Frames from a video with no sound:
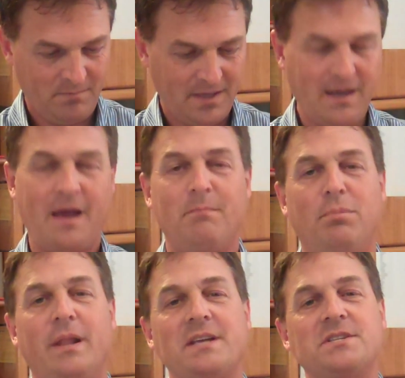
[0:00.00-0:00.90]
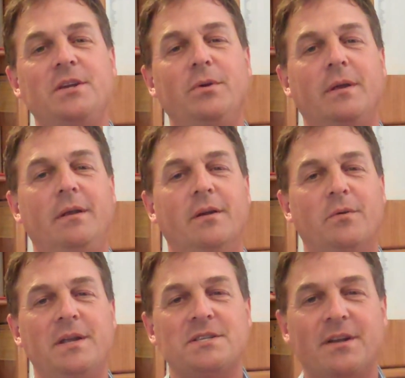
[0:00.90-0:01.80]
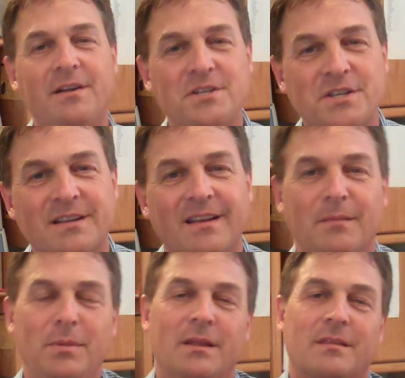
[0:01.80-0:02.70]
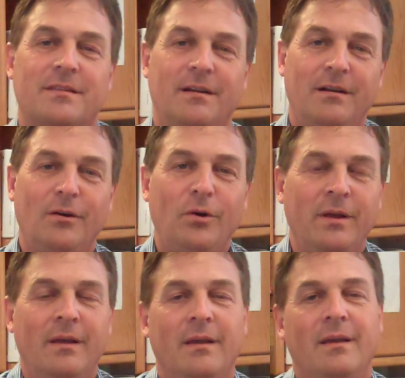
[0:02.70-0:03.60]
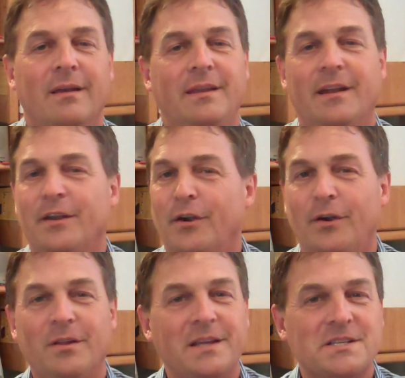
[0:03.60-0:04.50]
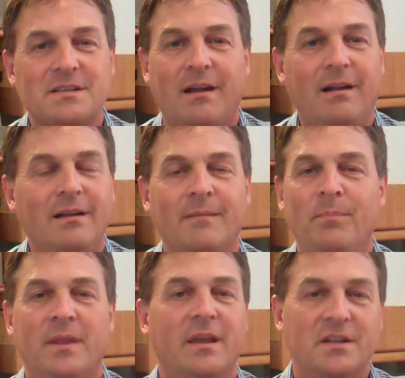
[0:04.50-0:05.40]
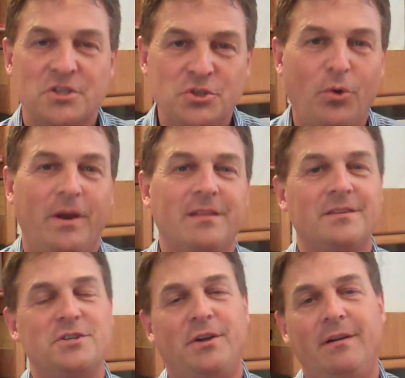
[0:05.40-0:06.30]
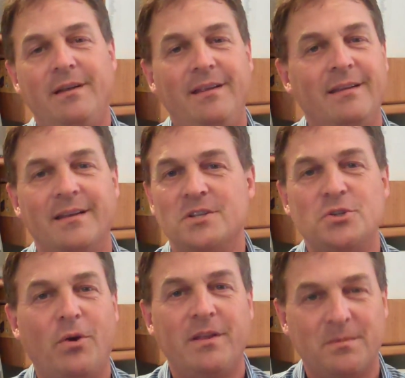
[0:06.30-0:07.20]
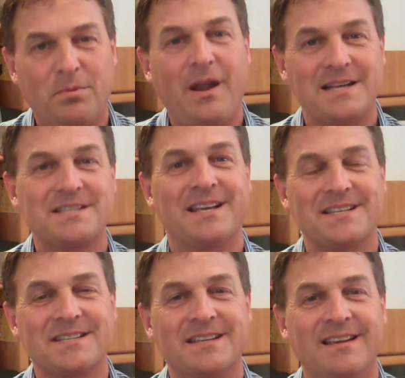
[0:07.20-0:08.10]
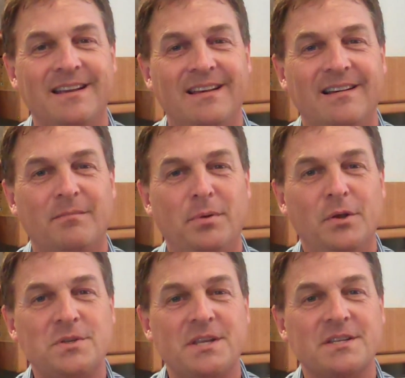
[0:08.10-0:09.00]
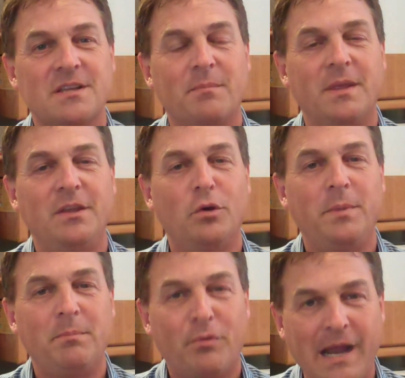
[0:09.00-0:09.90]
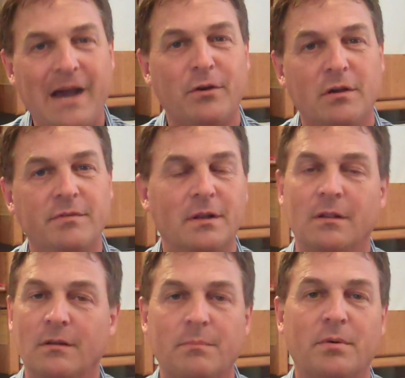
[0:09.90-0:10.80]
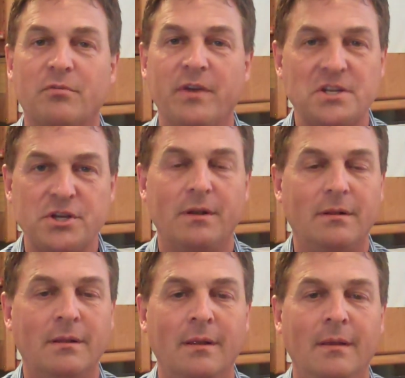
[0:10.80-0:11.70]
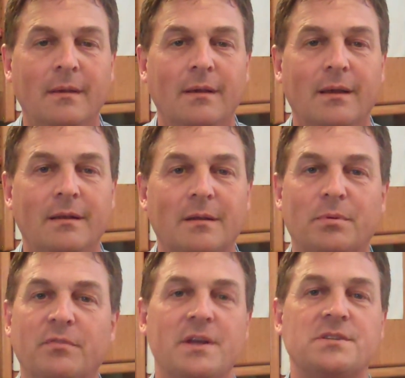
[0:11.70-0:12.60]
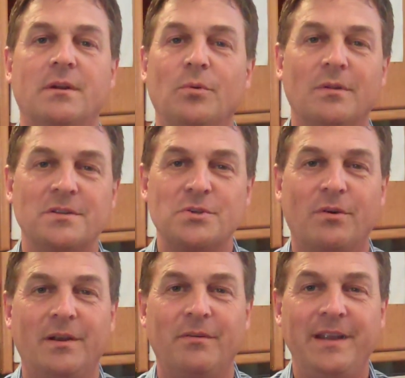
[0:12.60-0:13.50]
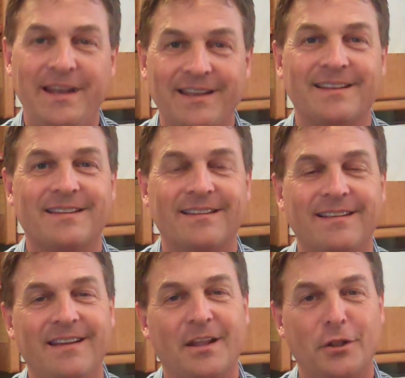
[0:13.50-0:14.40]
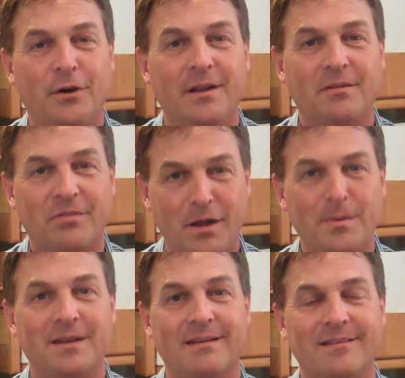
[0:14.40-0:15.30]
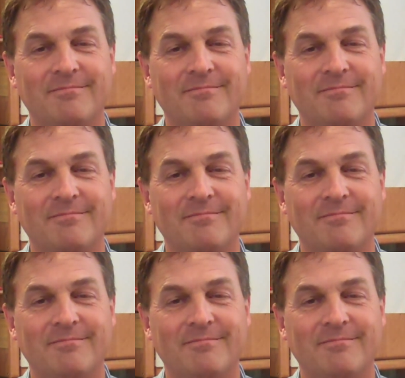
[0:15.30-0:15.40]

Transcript: May God bless you in your research. Be thorough. Get an early start. Enjoy the journey. Enjoy the process of producing something you'll be proud of. It'll look professional, and your professor will enjoy reading it and learning from it.